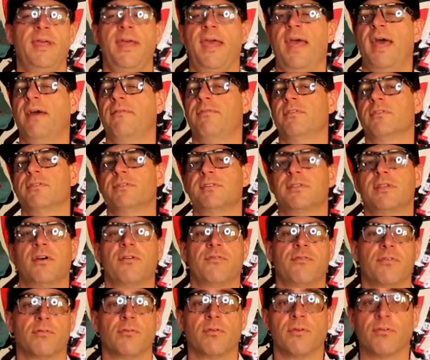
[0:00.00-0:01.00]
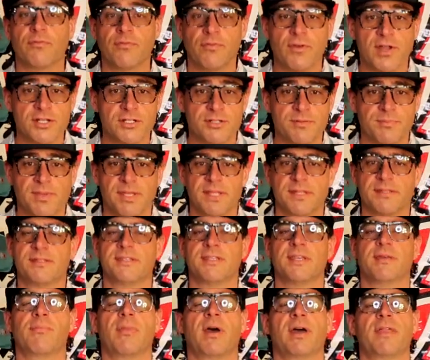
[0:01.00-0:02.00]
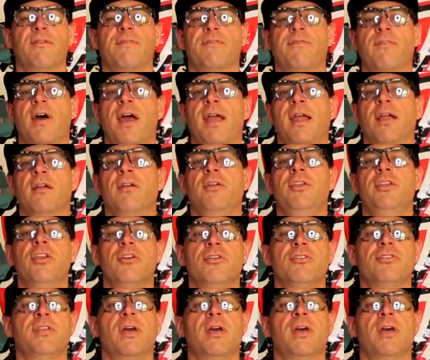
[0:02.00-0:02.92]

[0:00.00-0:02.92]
have yourself a refreshment, sit by the fire, you're